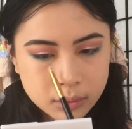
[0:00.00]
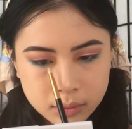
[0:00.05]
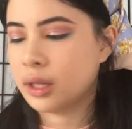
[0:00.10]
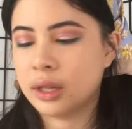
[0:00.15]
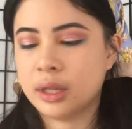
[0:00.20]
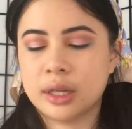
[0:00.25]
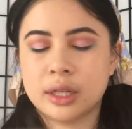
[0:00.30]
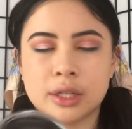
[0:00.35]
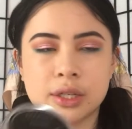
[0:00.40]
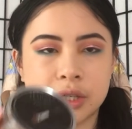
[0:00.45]

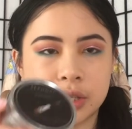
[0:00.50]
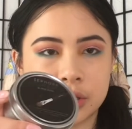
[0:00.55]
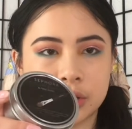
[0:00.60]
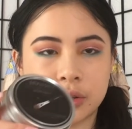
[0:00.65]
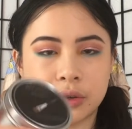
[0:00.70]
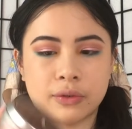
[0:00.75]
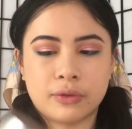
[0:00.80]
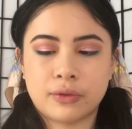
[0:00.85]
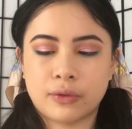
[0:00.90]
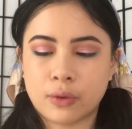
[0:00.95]
This
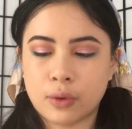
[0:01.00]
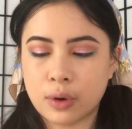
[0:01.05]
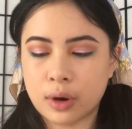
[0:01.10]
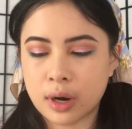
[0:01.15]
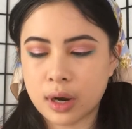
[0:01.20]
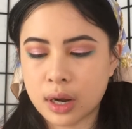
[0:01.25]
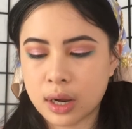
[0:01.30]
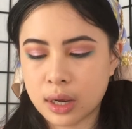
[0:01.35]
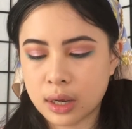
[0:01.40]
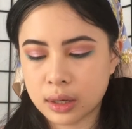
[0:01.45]

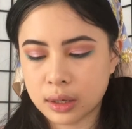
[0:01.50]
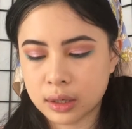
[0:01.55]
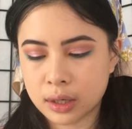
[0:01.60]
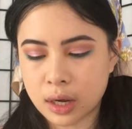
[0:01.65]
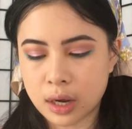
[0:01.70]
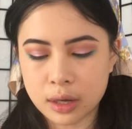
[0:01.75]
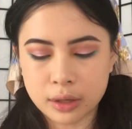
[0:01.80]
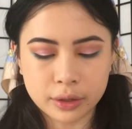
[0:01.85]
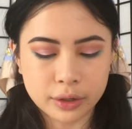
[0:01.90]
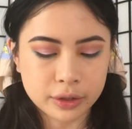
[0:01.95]
Sephora
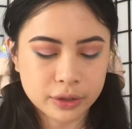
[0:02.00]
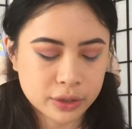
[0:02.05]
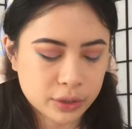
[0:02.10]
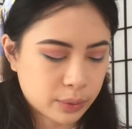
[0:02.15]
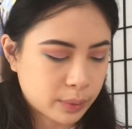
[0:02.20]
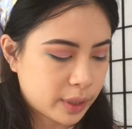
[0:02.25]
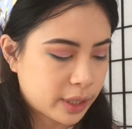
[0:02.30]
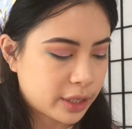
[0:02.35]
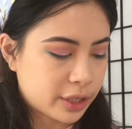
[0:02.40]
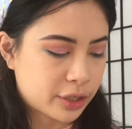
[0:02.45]
color
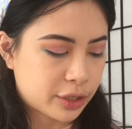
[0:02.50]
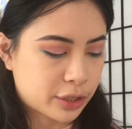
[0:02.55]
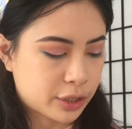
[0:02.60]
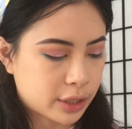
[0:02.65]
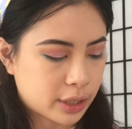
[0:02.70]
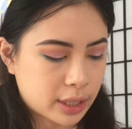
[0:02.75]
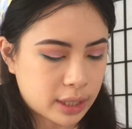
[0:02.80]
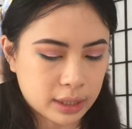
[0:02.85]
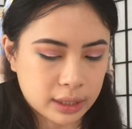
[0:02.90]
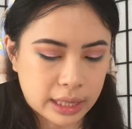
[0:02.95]
switch
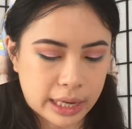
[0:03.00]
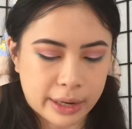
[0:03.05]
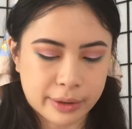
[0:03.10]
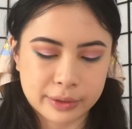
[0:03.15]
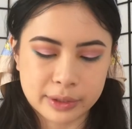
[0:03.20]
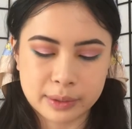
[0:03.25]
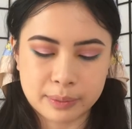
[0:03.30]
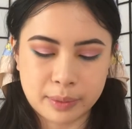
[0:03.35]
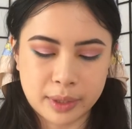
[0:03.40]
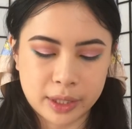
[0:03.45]

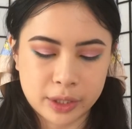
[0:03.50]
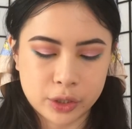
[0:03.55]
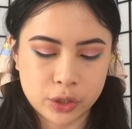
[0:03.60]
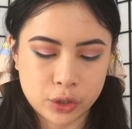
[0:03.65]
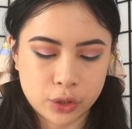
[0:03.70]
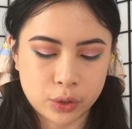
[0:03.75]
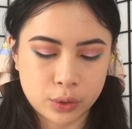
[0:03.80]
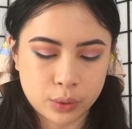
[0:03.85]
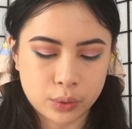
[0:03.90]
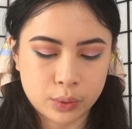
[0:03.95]
allows me
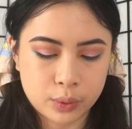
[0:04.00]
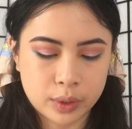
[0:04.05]
to